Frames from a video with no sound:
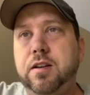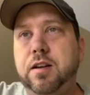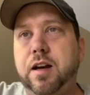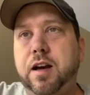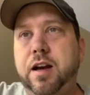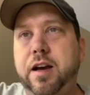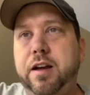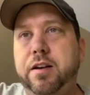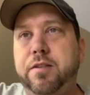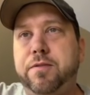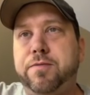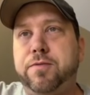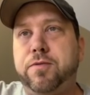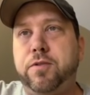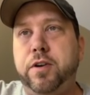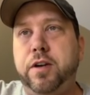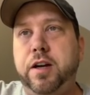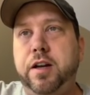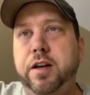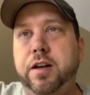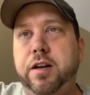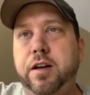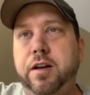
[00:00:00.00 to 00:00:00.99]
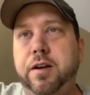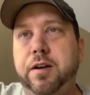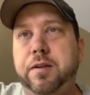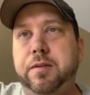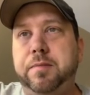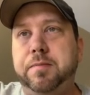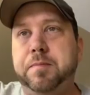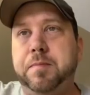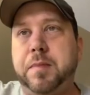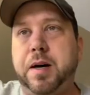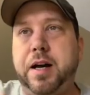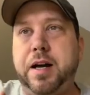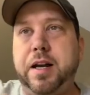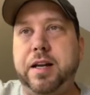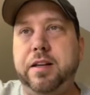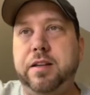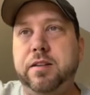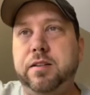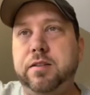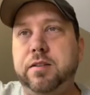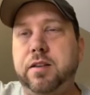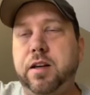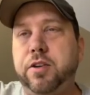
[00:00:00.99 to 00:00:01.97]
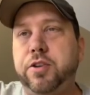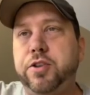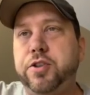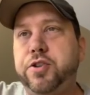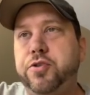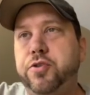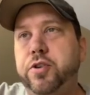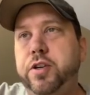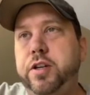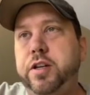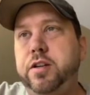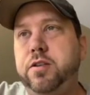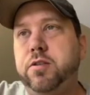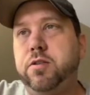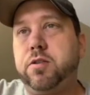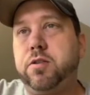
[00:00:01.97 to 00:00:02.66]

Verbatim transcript: I had a friend, uh, Mike, down the street,